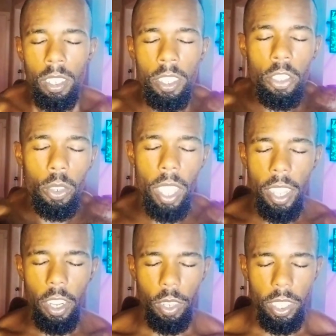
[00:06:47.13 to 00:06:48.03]
It's
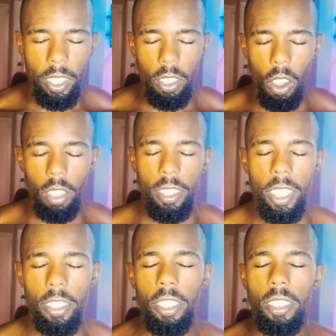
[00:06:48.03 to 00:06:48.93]
okay to release all
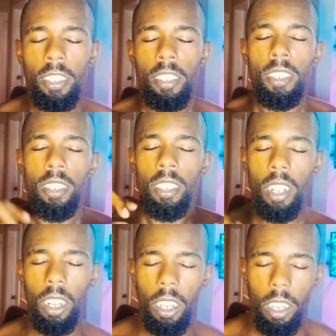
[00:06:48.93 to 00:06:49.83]
tension.
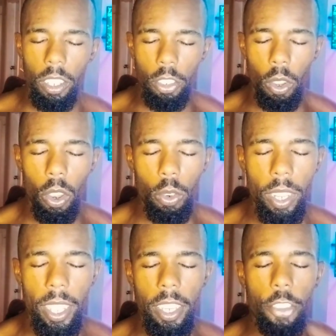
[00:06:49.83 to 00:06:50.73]
Don't hold
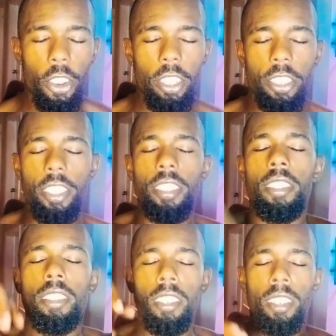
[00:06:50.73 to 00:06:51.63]
any grudges.
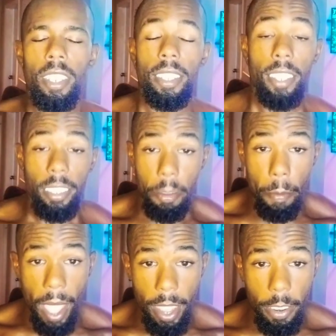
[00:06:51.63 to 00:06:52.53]
It
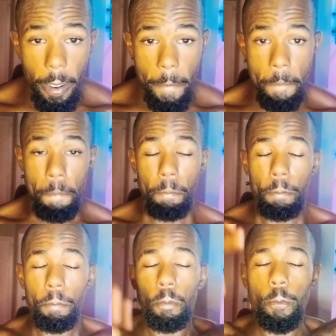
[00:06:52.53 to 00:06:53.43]
doesn't matter.
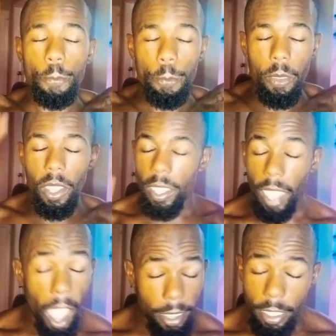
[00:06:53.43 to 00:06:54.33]

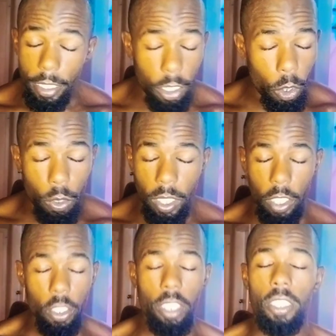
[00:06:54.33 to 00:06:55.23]
God doesn't hold
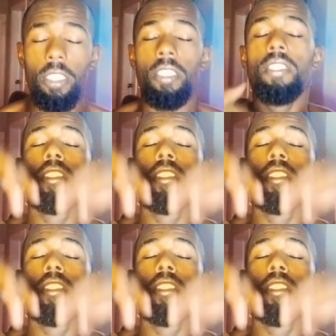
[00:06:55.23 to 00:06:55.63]
any grudges.